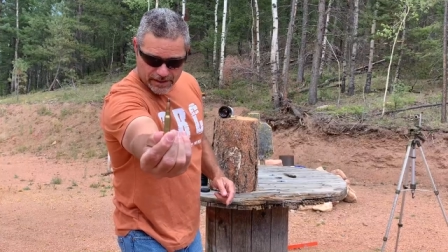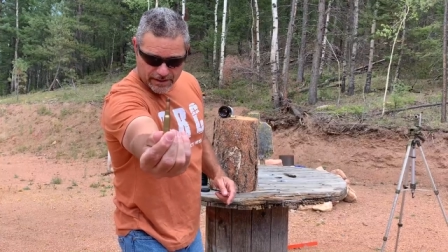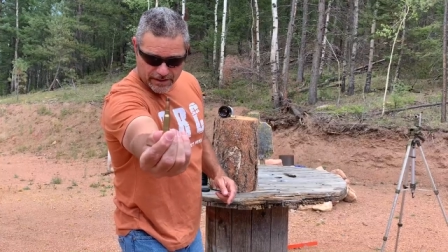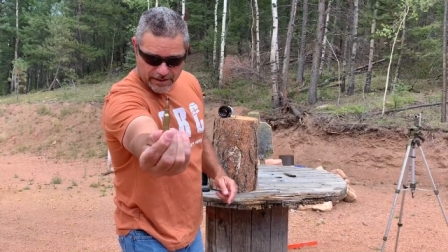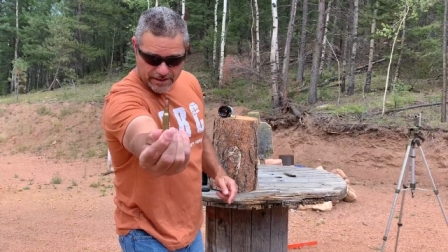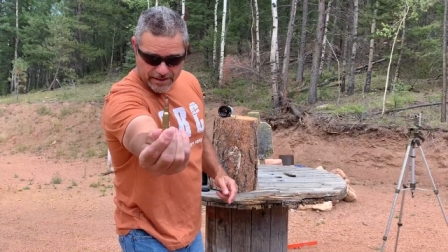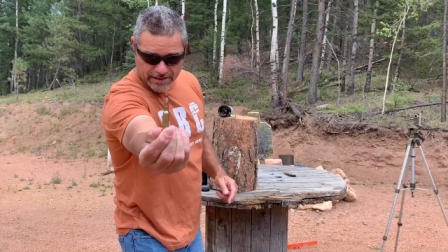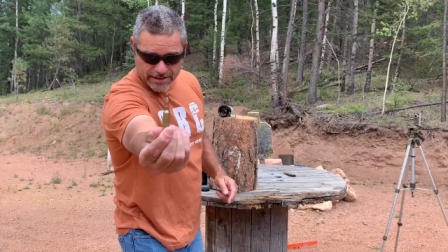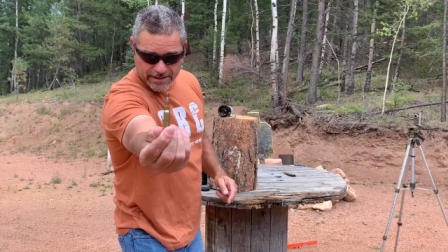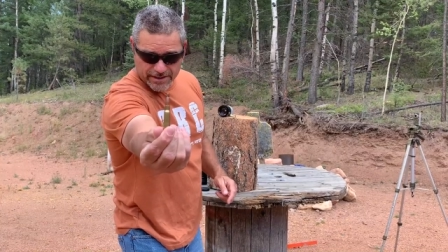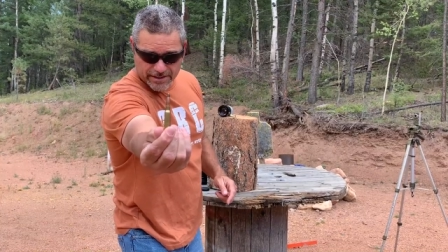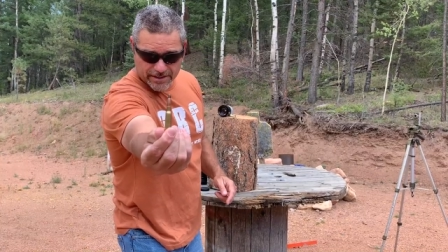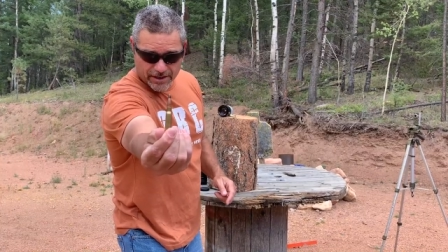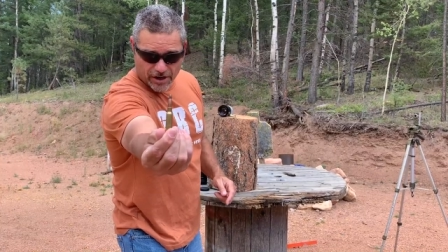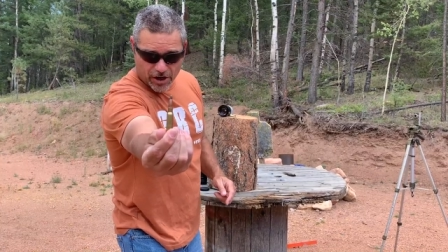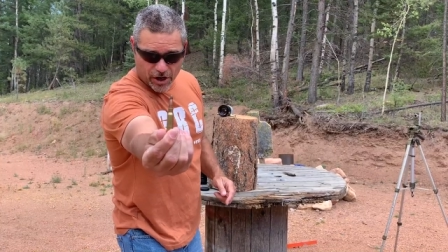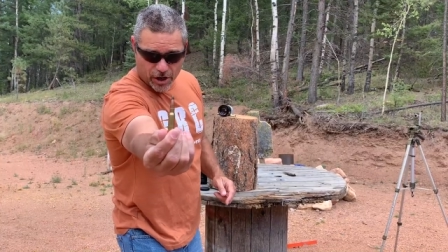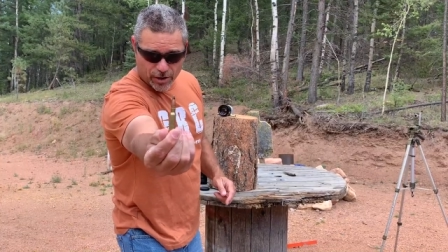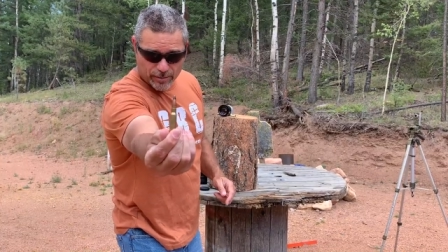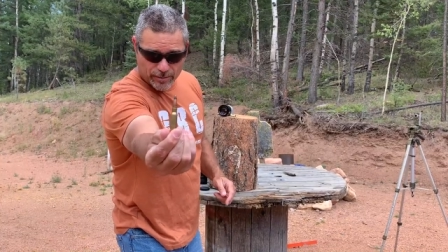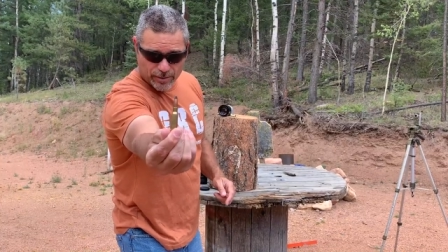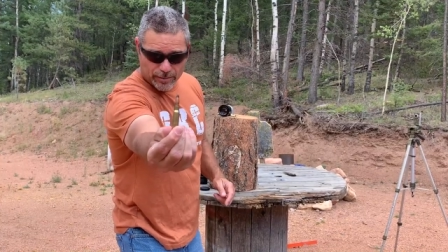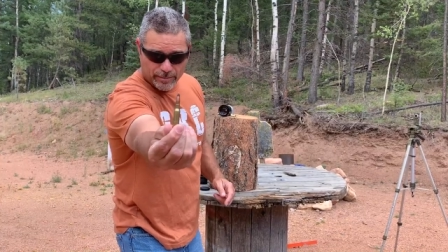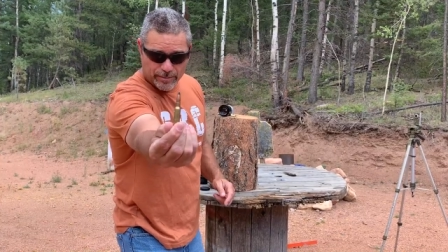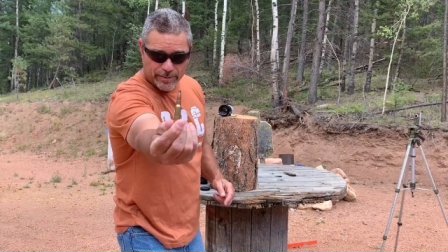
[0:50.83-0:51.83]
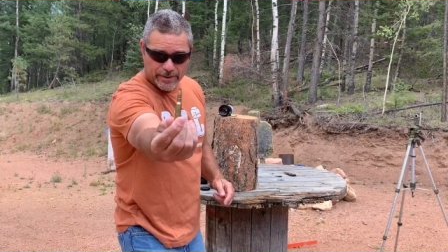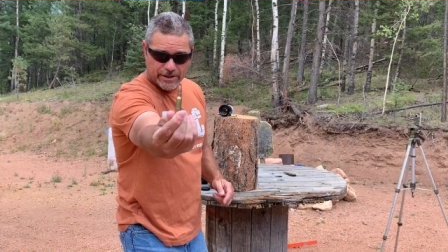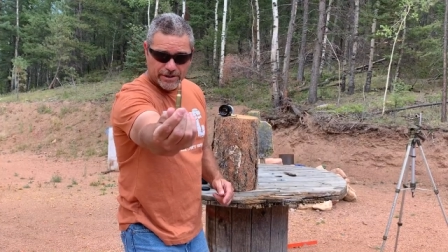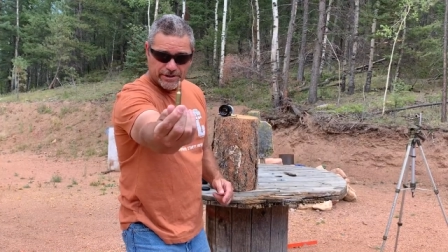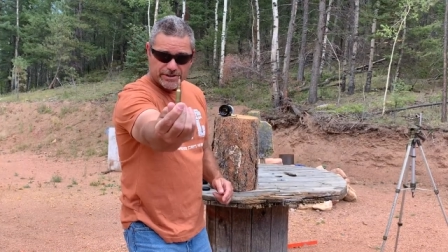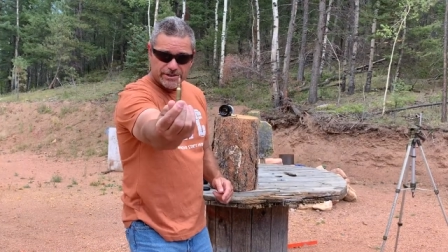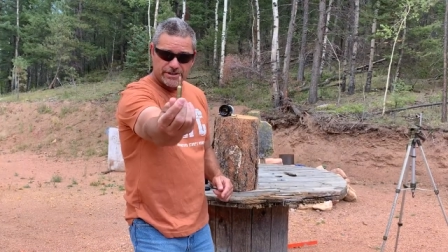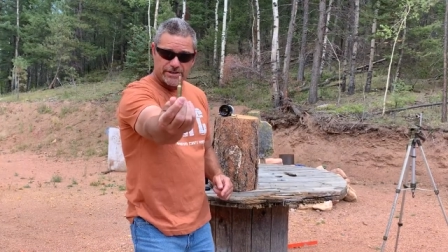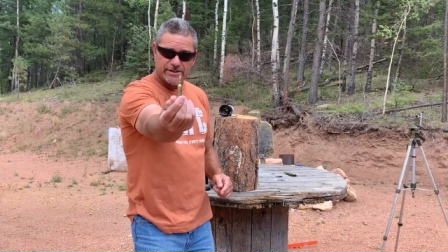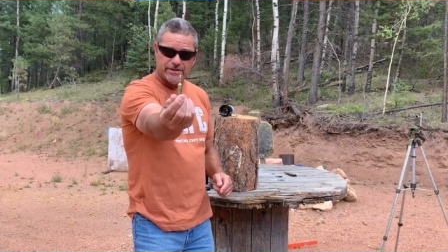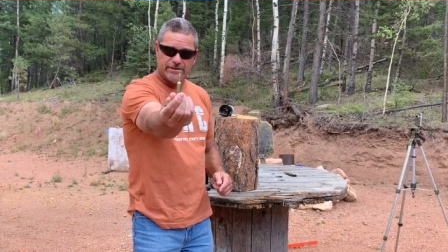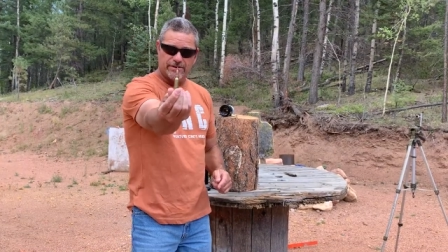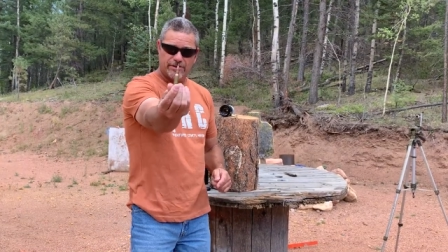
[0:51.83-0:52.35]
This is armor
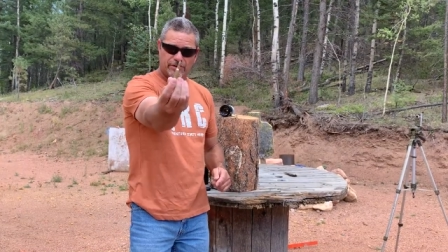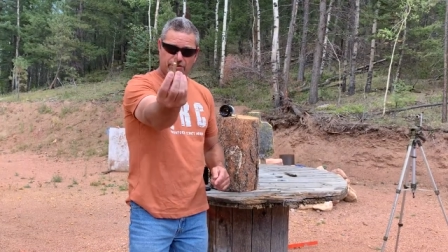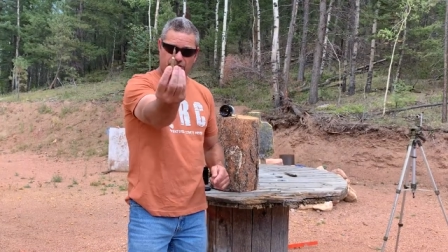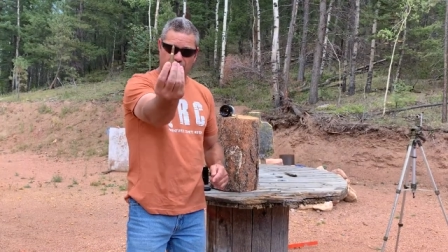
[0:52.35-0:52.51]
piercing,